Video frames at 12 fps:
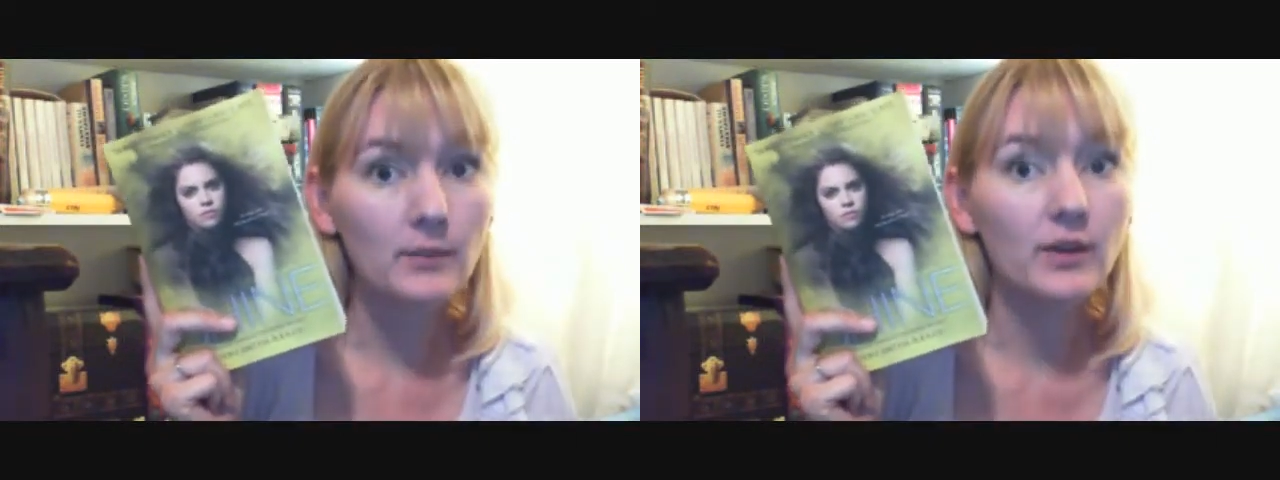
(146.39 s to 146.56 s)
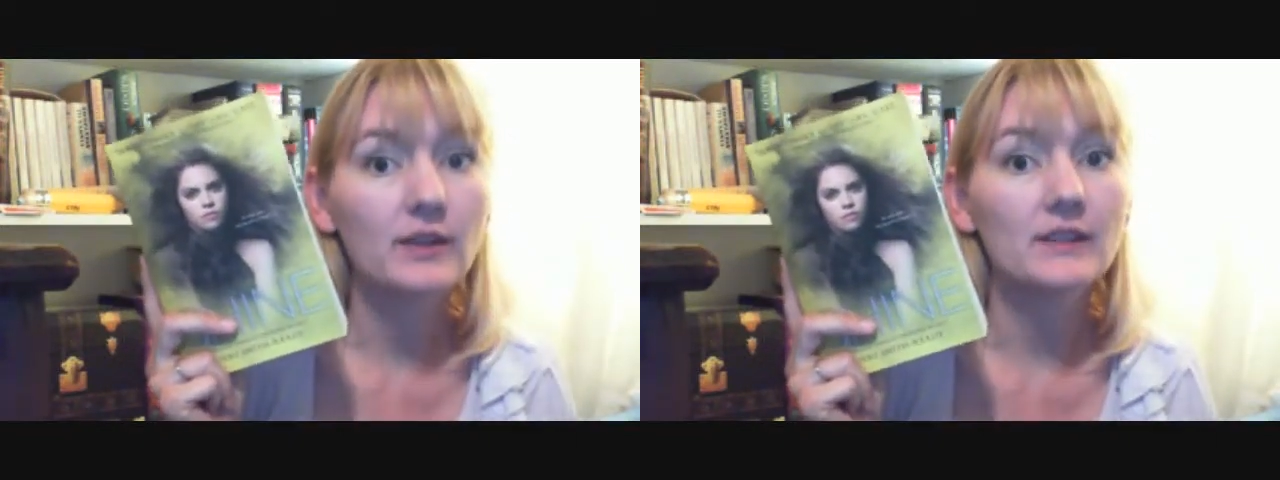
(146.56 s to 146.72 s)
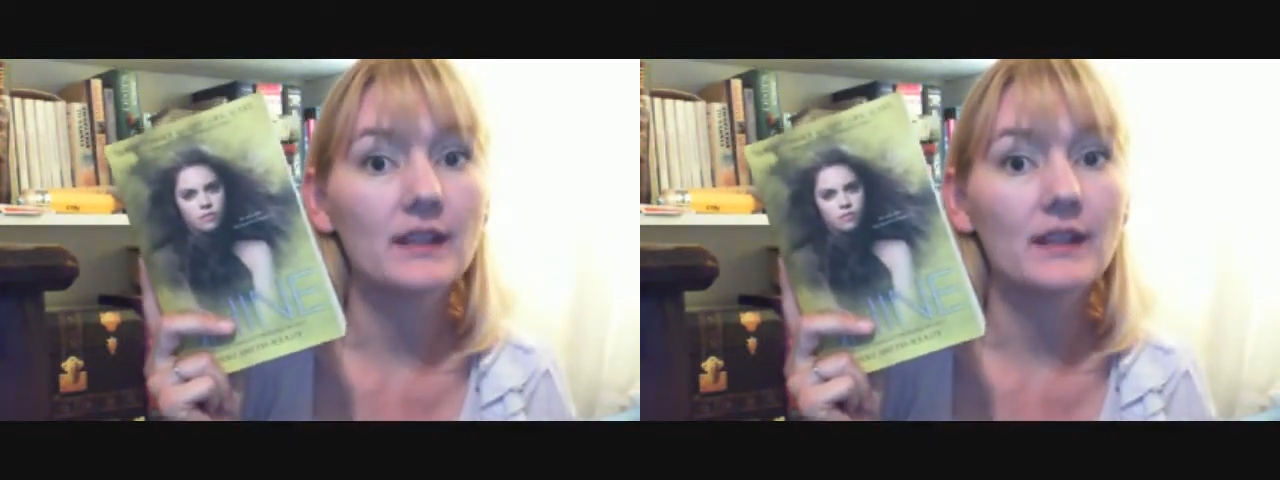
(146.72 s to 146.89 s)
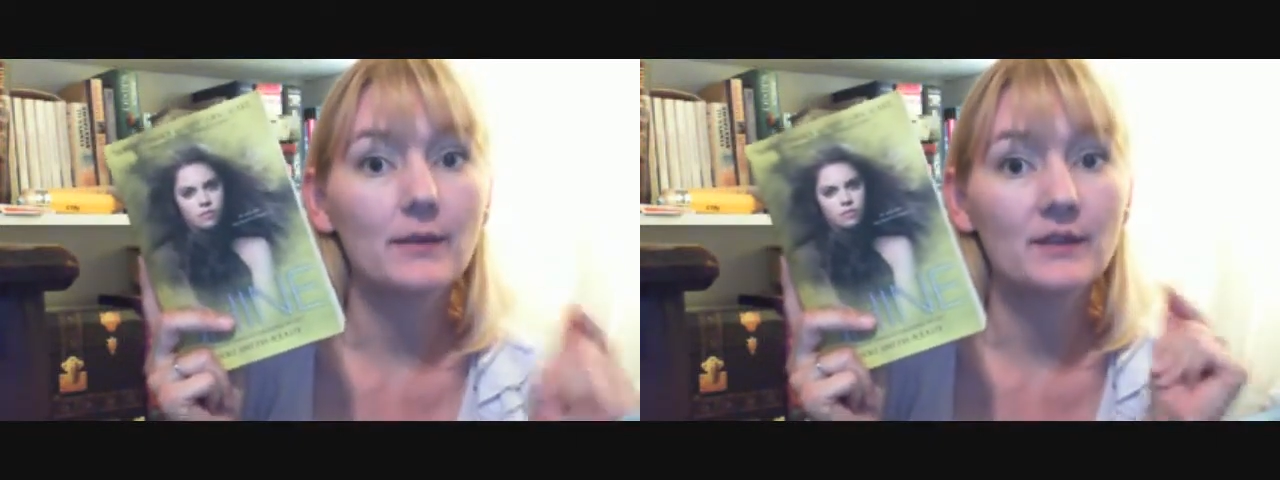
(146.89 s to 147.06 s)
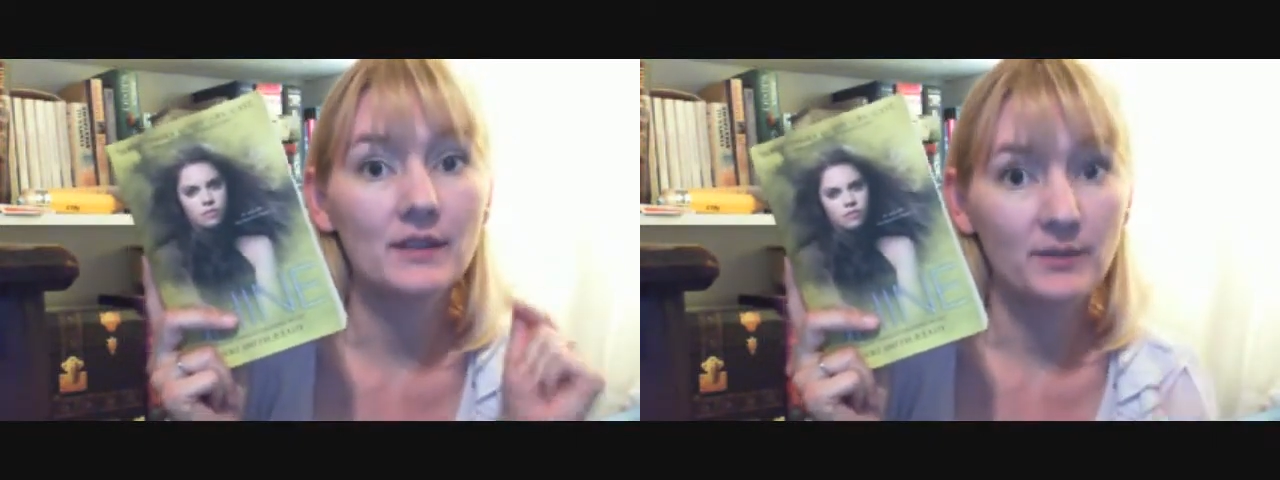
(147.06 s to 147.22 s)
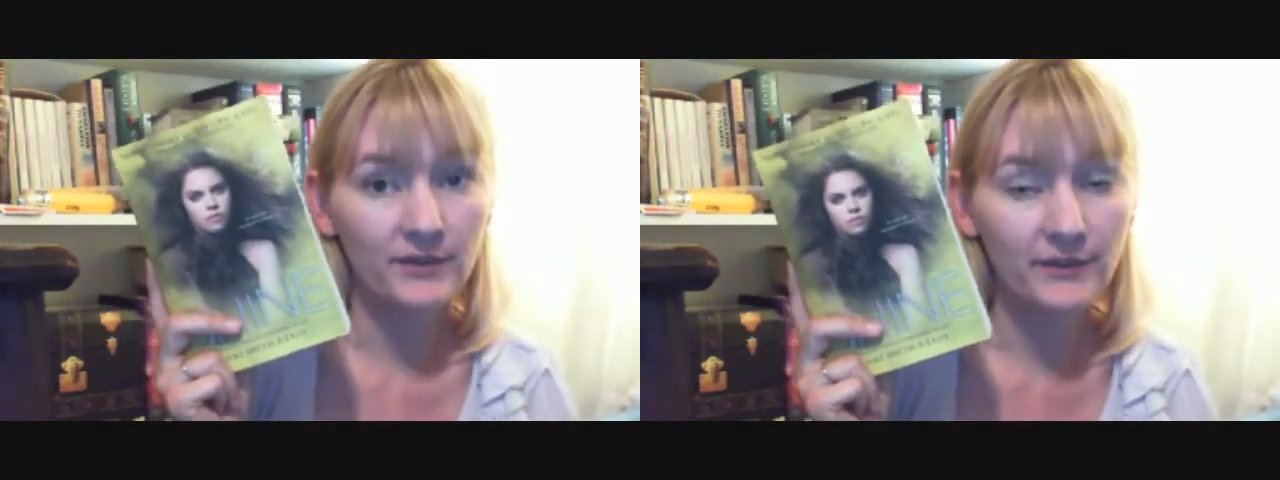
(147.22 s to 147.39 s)
books and I was
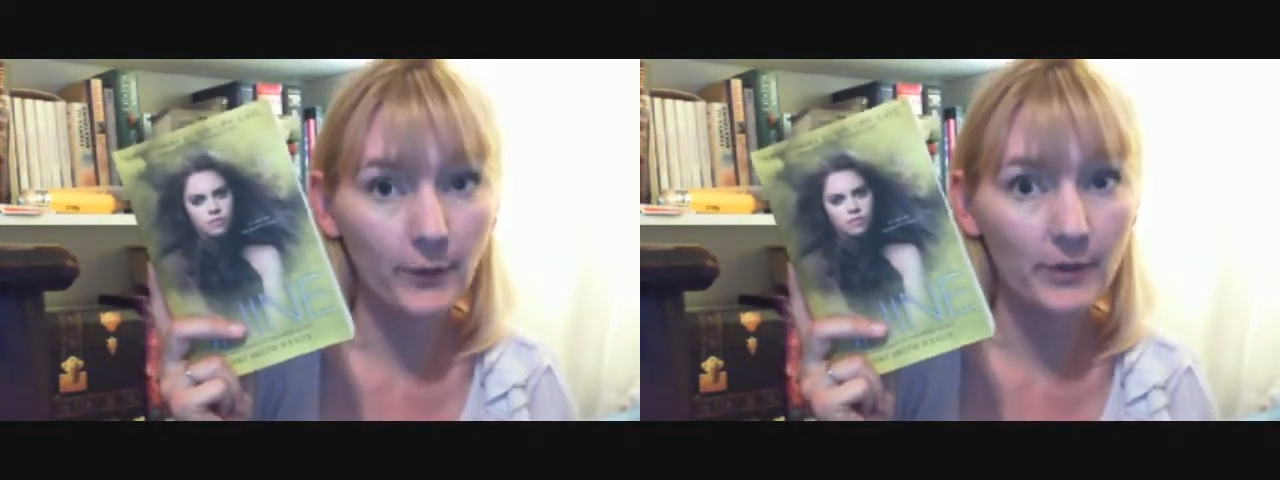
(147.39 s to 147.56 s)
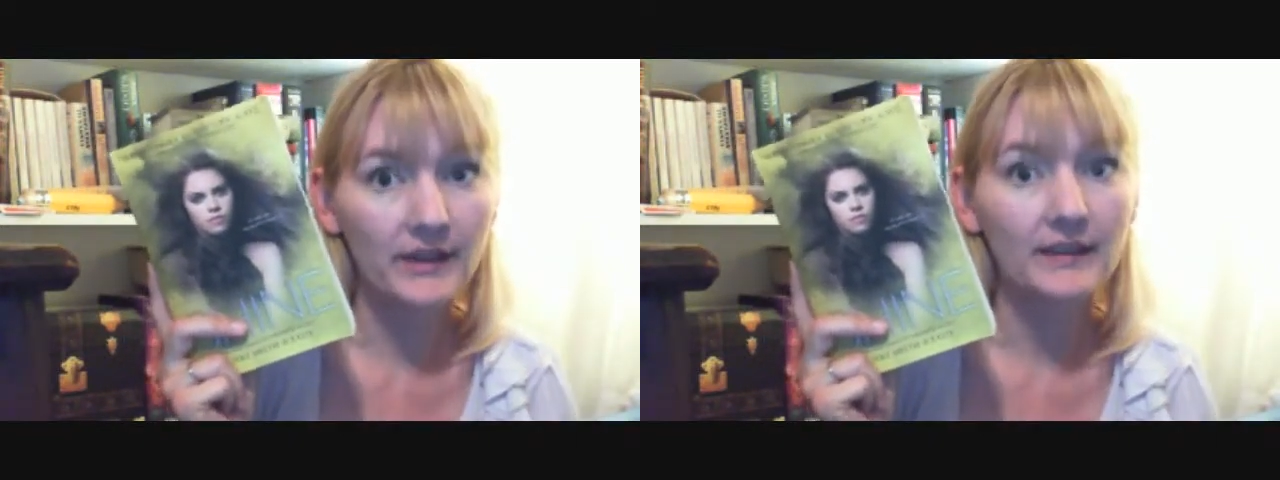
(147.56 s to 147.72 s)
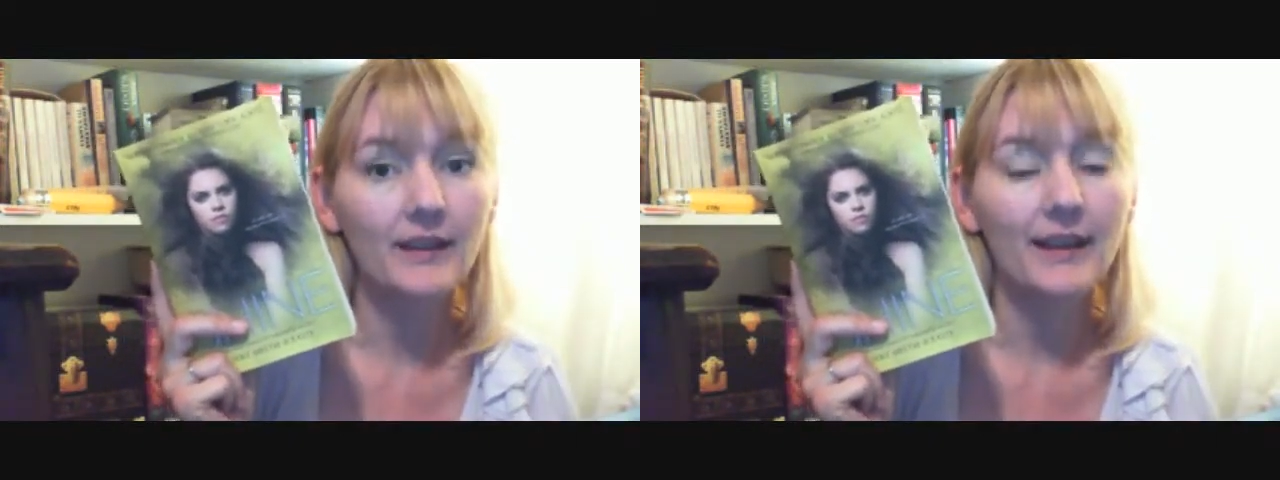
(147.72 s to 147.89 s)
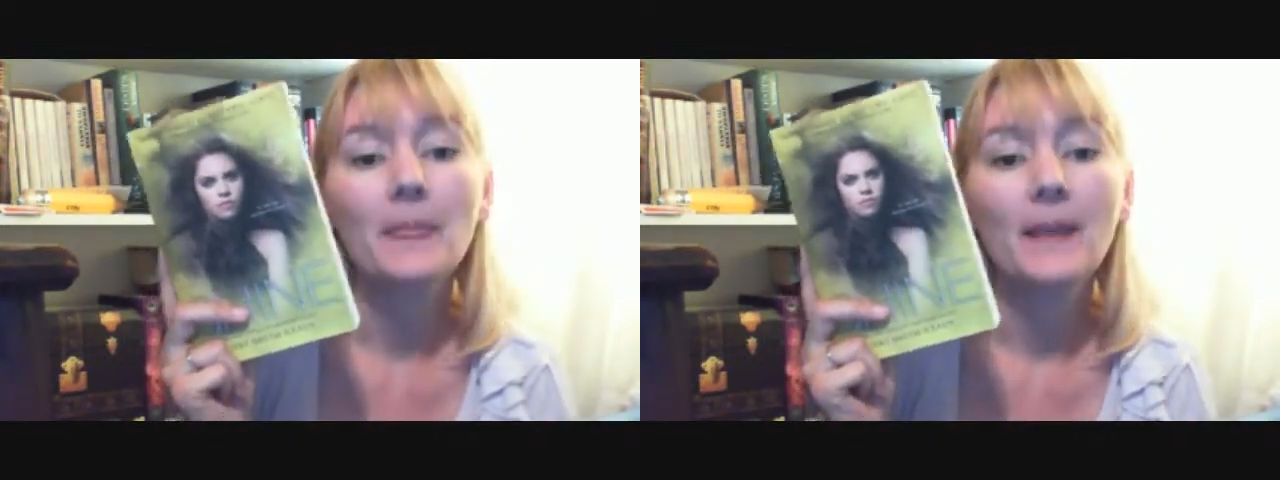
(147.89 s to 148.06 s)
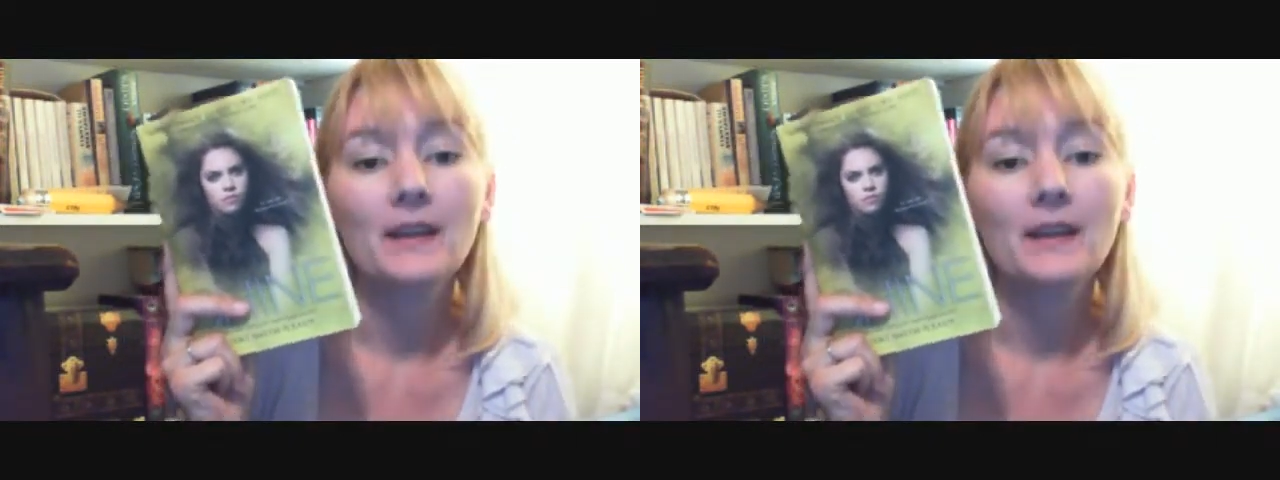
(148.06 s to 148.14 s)
number 40 in line.